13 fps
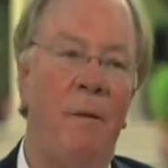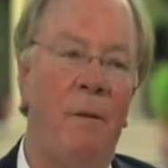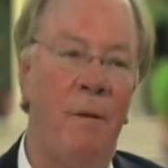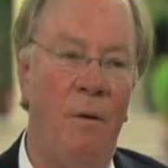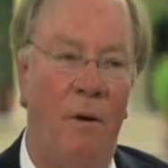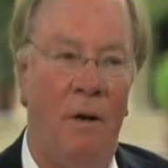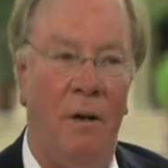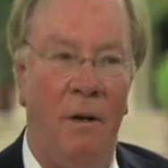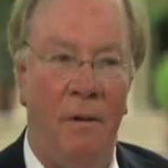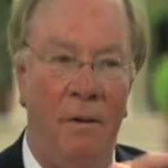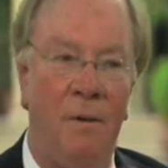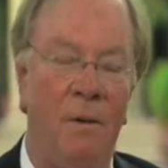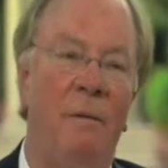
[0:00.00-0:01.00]
through
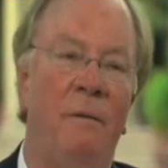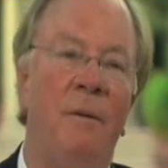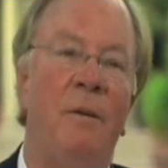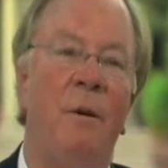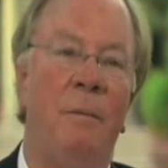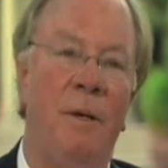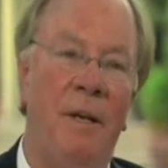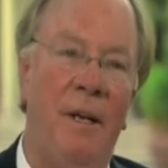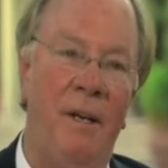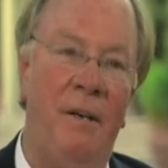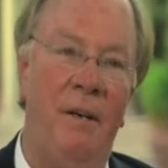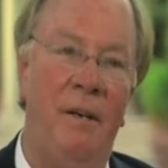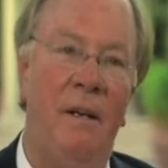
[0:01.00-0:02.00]
all sort of
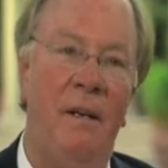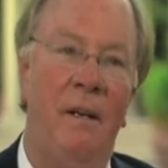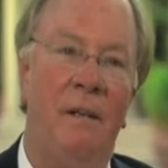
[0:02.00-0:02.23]
interpretation